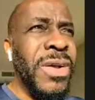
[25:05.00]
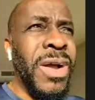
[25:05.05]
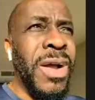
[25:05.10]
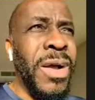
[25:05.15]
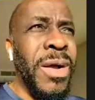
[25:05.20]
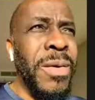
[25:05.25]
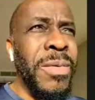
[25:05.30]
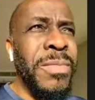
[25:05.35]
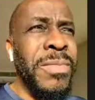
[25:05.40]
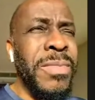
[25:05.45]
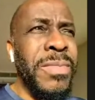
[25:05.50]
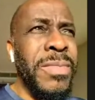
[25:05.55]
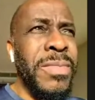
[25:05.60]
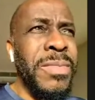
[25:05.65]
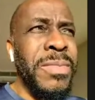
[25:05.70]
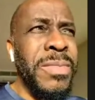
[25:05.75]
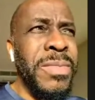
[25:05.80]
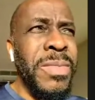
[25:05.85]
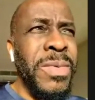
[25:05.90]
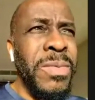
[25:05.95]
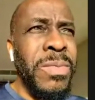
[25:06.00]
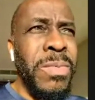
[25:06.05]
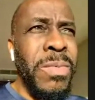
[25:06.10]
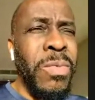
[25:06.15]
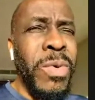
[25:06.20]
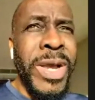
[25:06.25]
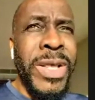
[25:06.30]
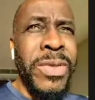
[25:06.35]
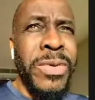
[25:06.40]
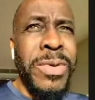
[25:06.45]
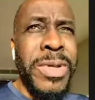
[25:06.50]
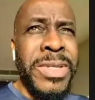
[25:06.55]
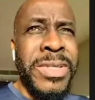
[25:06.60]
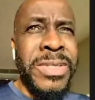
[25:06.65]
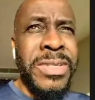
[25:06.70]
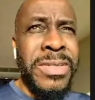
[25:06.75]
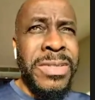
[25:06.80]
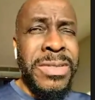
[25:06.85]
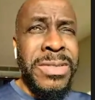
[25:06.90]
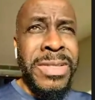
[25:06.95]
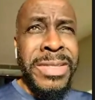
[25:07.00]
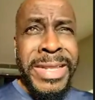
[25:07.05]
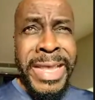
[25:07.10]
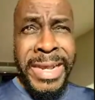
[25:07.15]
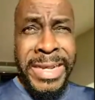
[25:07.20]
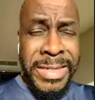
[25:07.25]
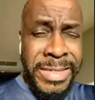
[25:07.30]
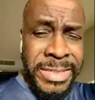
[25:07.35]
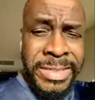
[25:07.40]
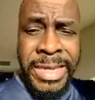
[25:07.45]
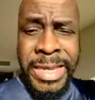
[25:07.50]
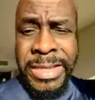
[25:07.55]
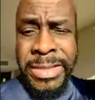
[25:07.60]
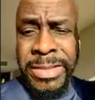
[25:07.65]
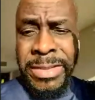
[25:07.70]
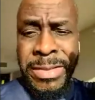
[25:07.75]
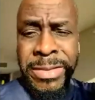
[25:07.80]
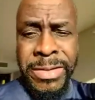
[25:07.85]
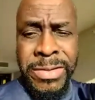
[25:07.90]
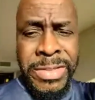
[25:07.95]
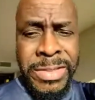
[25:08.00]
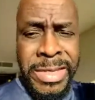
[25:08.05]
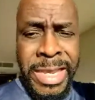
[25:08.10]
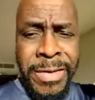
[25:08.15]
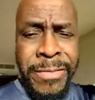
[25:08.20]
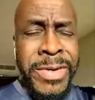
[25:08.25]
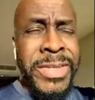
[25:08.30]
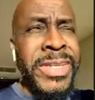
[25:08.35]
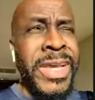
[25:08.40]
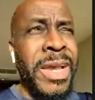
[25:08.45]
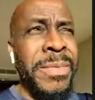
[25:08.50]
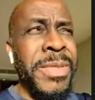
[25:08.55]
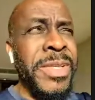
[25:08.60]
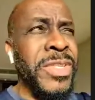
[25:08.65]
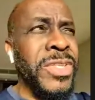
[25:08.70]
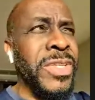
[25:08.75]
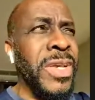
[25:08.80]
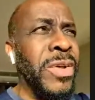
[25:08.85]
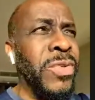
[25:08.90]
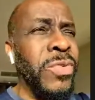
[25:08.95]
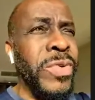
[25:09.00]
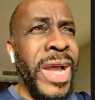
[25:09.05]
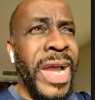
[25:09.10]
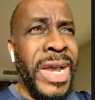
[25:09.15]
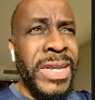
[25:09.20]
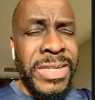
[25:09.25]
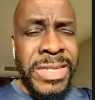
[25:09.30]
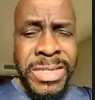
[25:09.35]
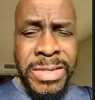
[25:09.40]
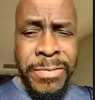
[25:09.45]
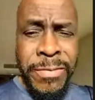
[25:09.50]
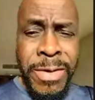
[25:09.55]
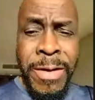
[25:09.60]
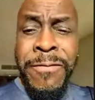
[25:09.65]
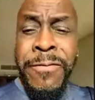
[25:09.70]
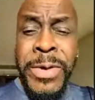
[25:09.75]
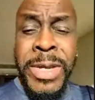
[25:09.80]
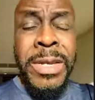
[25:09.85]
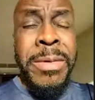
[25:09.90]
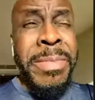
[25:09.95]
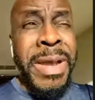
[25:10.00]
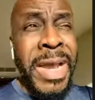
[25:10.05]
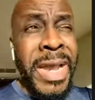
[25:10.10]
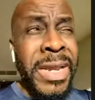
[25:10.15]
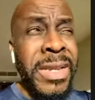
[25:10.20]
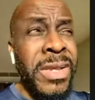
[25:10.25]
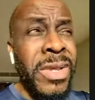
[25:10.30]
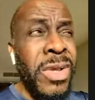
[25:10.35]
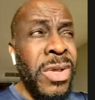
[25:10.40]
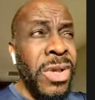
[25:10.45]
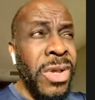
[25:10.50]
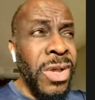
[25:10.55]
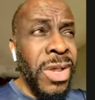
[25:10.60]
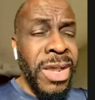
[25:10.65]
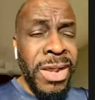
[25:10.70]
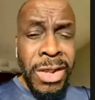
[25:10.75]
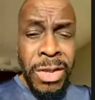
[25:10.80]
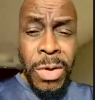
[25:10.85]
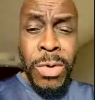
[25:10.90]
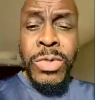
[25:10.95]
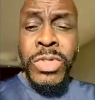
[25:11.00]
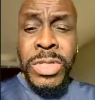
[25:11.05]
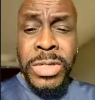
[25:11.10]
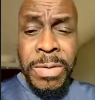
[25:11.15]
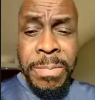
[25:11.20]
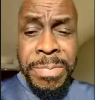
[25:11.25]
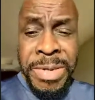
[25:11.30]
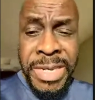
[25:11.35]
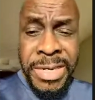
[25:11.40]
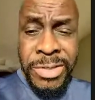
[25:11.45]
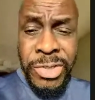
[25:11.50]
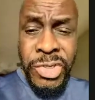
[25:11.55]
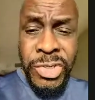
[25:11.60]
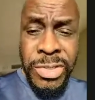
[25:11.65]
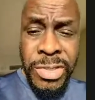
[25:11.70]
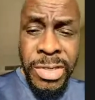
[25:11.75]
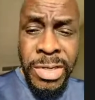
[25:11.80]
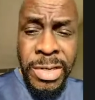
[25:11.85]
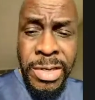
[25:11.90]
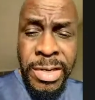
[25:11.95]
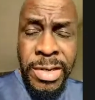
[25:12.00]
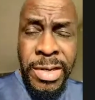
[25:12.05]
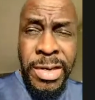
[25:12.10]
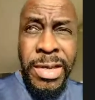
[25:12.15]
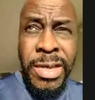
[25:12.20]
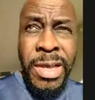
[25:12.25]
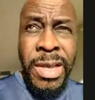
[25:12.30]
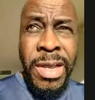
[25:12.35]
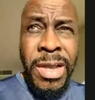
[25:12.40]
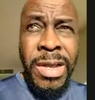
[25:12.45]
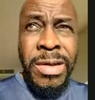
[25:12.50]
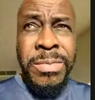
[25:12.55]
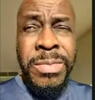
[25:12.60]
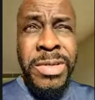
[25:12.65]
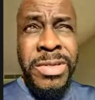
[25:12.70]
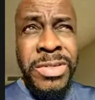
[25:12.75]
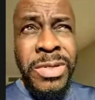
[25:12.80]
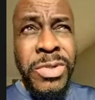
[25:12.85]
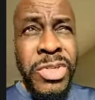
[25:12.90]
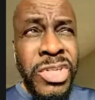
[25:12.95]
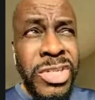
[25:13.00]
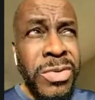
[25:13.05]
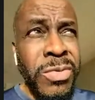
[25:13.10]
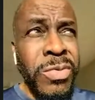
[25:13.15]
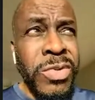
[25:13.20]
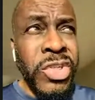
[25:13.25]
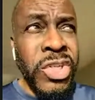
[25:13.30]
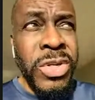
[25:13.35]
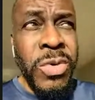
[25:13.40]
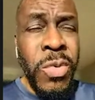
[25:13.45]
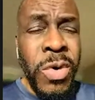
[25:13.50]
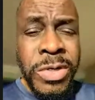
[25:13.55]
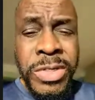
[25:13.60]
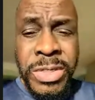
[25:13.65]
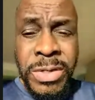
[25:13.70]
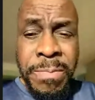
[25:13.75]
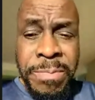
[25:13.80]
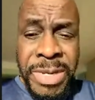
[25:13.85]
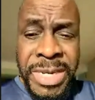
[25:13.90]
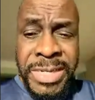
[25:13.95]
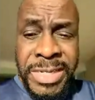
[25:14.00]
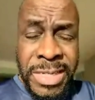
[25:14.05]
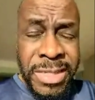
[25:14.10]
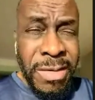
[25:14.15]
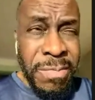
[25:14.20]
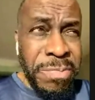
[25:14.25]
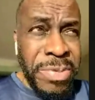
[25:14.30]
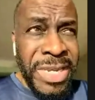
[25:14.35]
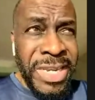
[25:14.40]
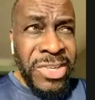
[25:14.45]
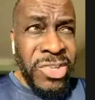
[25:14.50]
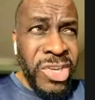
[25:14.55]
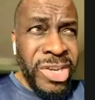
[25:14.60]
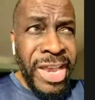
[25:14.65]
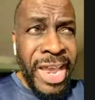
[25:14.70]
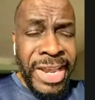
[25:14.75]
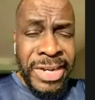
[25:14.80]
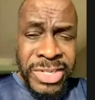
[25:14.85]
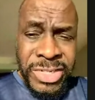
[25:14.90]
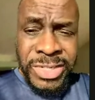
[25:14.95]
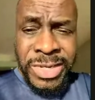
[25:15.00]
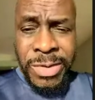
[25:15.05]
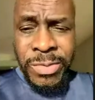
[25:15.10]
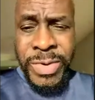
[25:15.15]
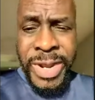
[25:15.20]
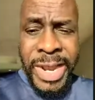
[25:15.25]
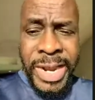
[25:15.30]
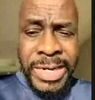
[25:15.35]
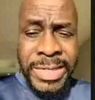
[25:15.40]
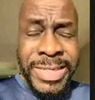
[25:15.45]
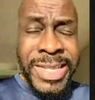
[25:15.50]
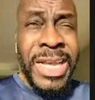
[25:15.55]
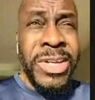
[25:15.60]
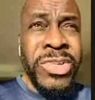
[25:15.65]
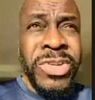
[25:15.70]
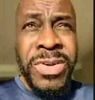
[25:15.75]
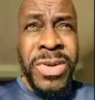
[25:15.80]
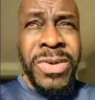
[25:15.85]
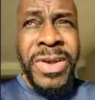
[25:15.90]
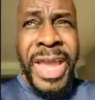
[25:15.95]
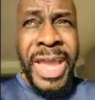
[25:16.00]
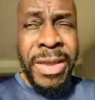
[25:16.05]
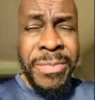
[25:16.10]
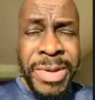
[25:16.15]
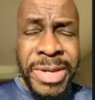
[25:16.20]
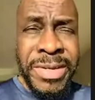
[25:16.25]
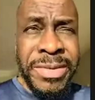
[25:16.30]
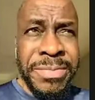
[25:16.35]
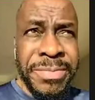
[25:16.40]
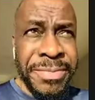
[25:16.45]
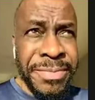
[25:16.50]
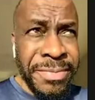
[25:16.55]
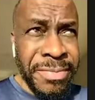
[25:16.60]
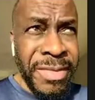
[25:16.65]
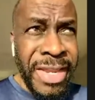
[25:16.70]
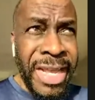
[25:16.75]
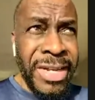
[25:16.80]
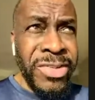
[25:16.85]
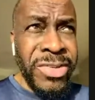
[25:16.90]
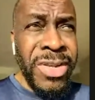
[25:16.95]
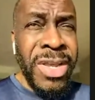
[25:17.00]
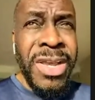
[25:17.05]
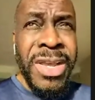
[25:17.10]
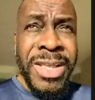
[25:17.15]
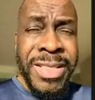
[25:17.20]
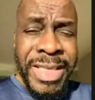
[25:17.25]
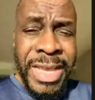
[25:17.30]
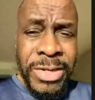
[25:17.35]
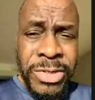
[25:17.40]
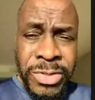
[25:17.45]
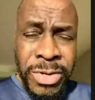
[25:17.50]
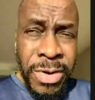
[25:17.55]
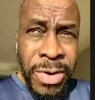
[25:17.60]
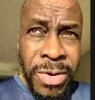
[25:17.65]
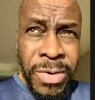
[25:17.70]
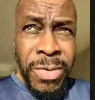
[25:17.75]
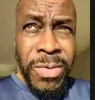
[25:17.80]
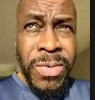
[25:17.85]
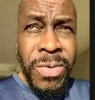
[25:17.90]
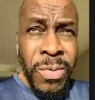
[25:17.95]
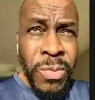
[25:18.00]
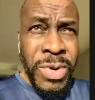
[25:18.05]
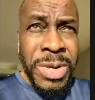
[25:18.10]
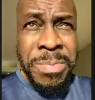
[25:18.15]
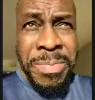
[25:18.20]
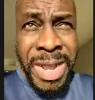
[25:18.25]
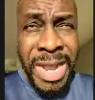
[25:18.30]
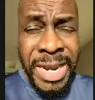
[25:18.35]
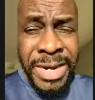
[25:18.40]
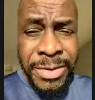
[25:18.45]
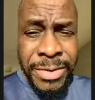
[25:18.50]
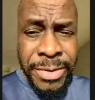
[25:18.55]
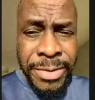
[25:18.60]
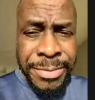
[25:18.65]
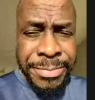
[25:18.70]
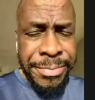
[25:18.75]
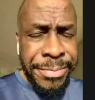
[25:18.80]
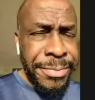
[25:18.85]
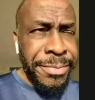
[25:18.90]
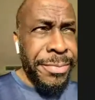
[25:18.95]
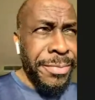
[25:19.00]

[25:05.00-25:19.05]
Um, whether it's, like I said, every time the sun rises, a friend of mine goes to the beach. So she wants to be to the beach at sunrise. That's her habit. That's that's her reminder.